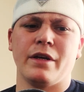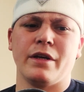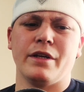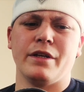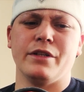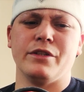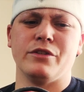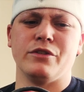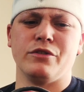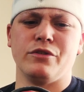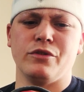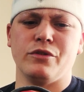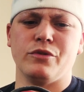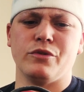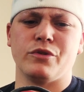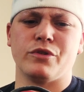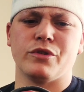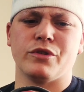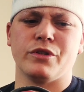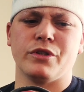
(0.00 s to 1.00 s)
is
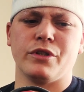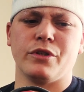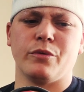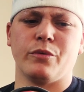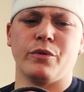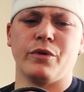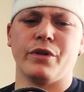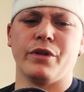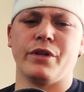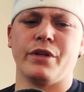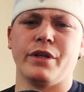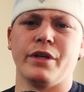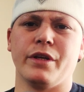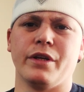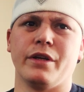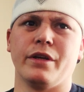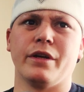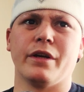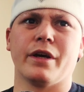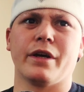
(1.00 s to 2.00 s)
usually within,